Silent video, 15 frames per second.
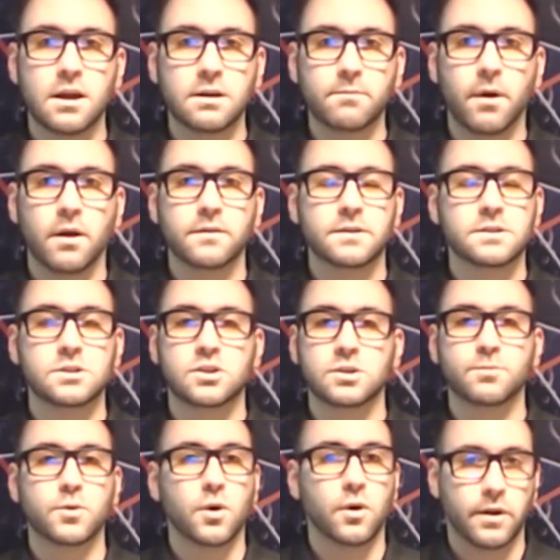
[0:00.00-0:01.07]
talking about this is
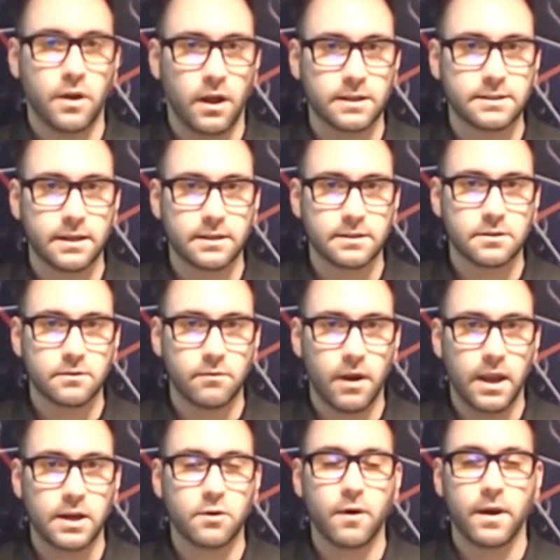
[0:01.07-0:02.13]
just pure content,
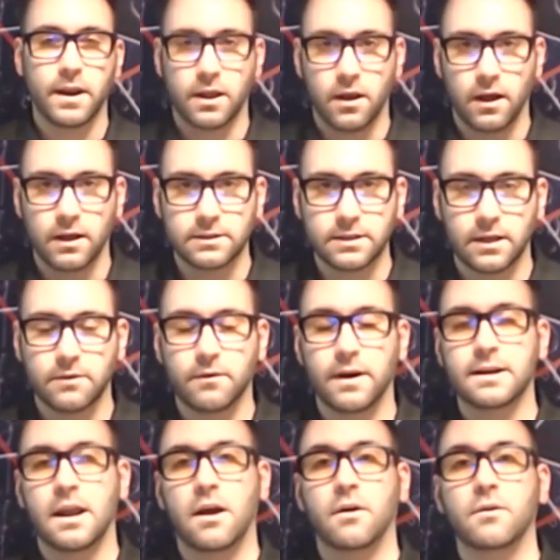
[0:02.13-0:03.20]
right? Creating content,
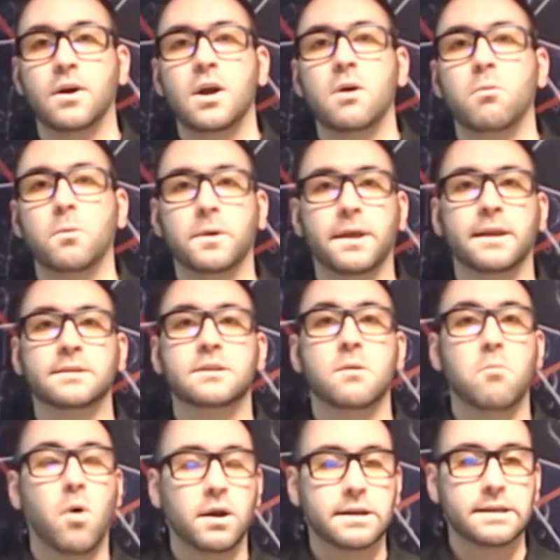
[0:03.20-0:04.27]
right? Now, when we get into
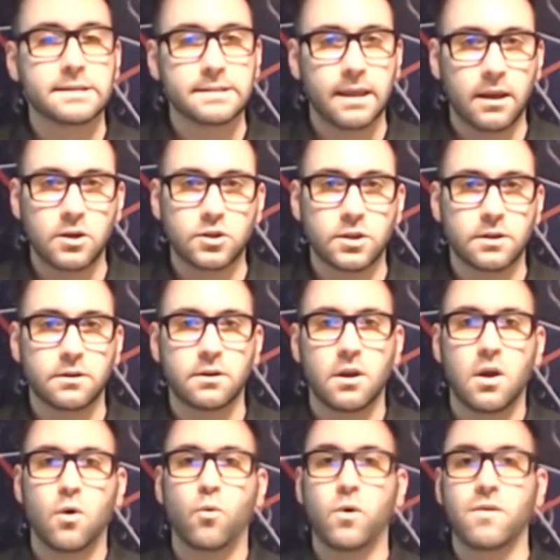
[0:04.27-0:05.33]
the
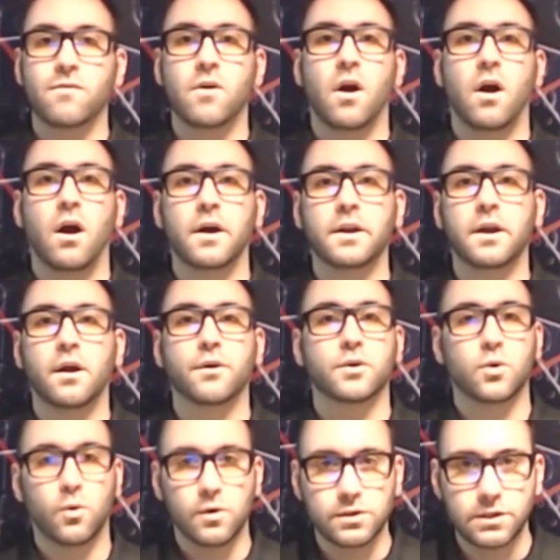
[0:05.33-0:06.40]
monetization, we've got our
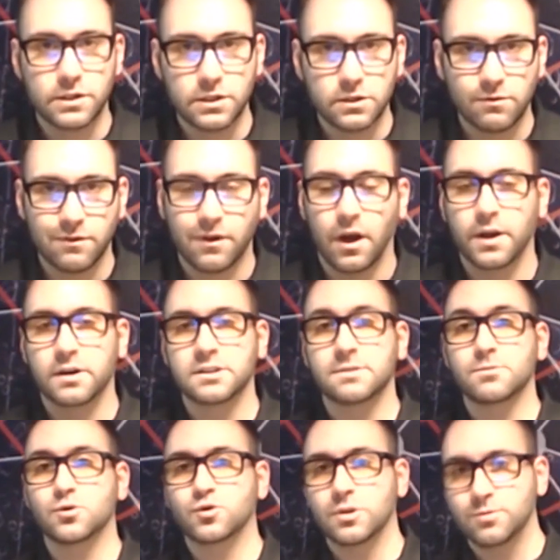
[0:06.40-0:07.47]
courses, we've got our
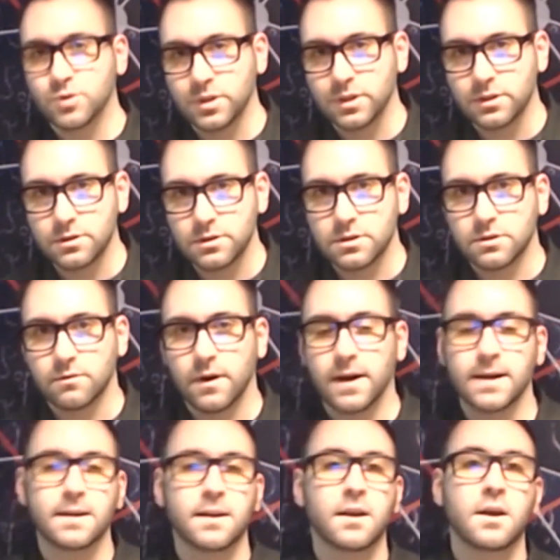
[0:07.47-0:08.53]
subscriptions,
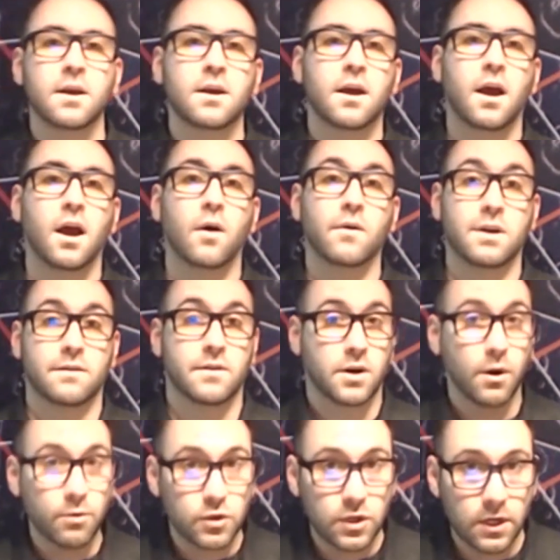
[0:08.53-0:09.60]
right? We have our
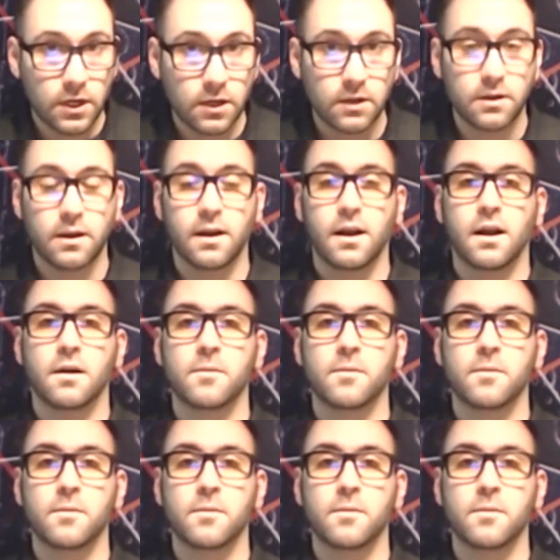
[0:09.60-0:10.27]
coaching.